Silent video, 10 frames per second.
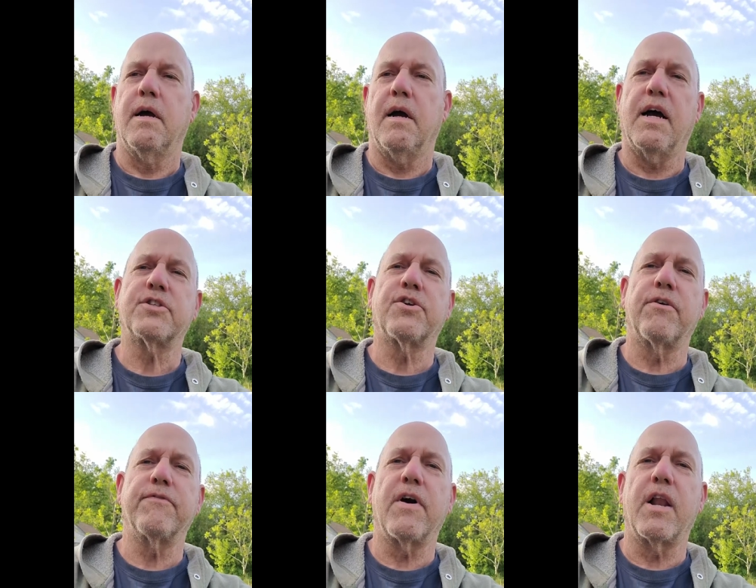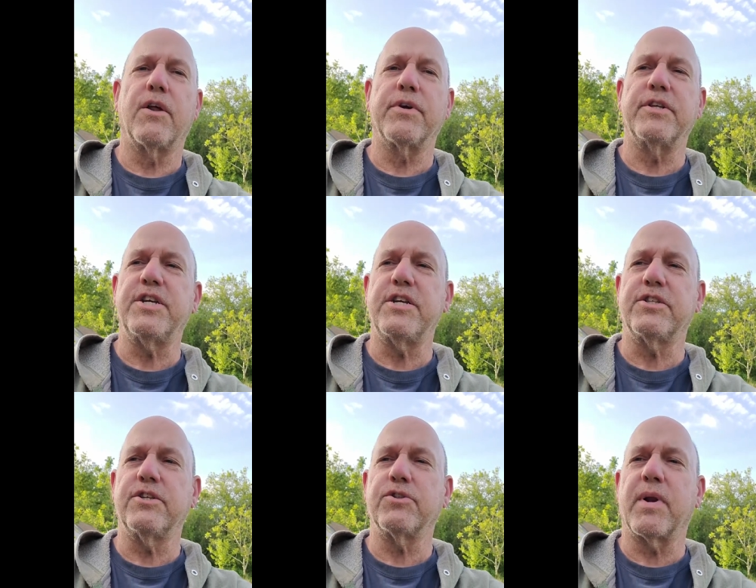I started following
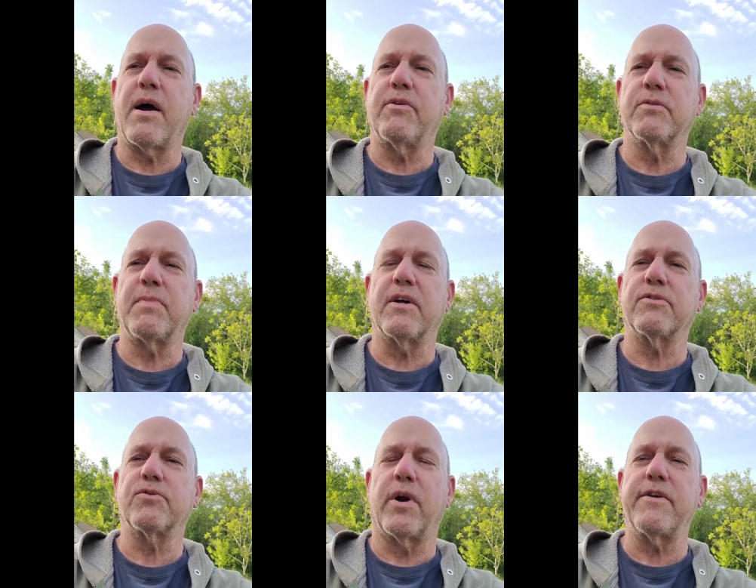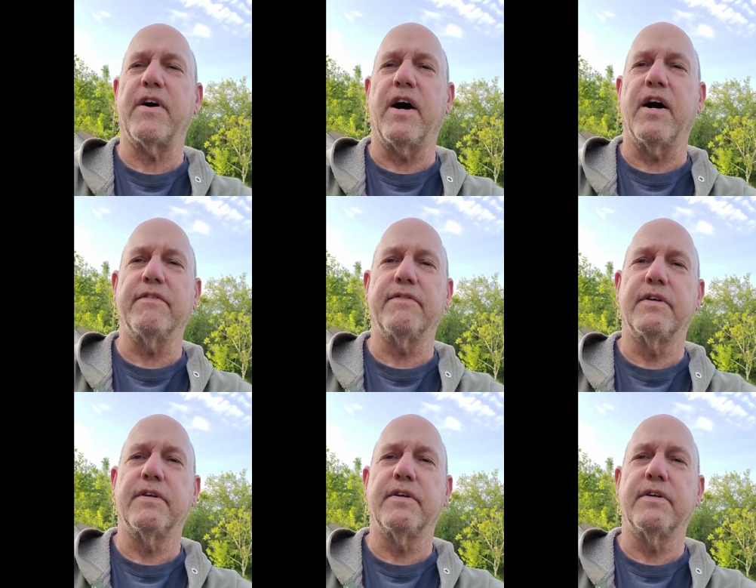Jesus when I was about 25.